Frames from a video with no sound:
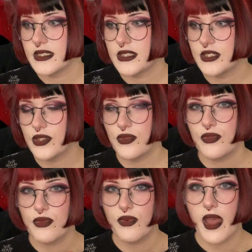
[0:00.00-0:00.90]

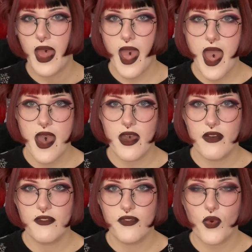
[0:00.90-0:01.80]
do
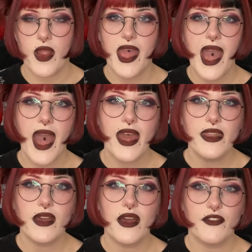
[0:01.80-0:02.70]
have, or I
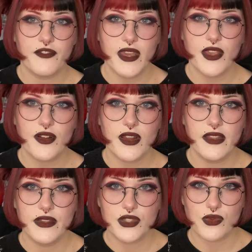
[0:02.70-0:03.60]
had a figure
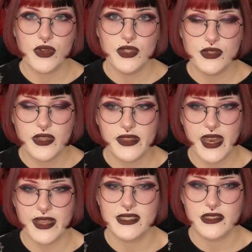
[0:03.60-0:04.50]
in the storage unit that
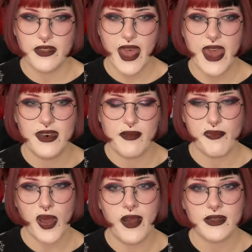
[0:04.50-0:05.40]
I still had in a
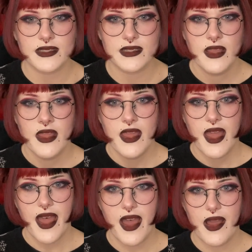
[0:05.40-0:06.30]
box,
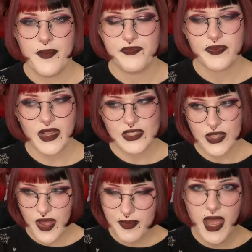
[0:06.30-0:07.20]

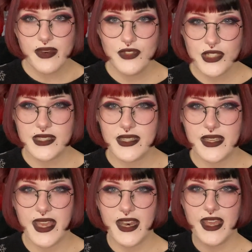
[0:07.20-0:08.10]
so I'm kind of just
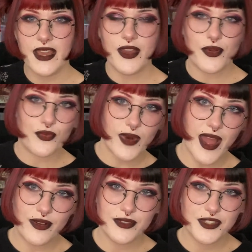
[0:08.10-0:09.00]
getting
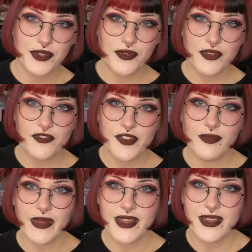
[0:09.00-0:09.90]
around to
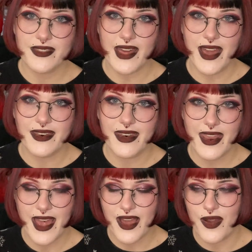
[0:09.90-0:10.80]
filming that
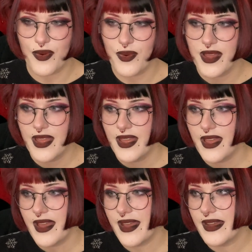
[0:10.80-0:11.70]
now,
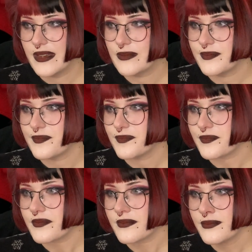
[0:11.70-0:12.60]

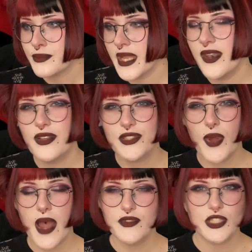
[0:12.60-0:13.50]
and also
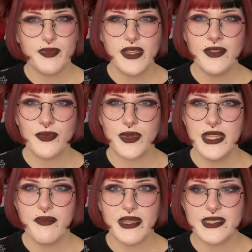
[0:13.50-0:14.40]
I've just been
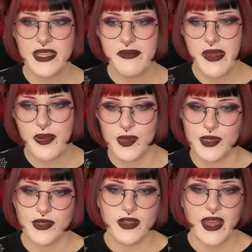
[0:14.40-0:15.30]
really busy in my
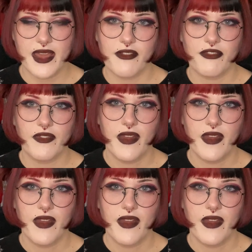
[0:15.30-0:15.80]
personal life.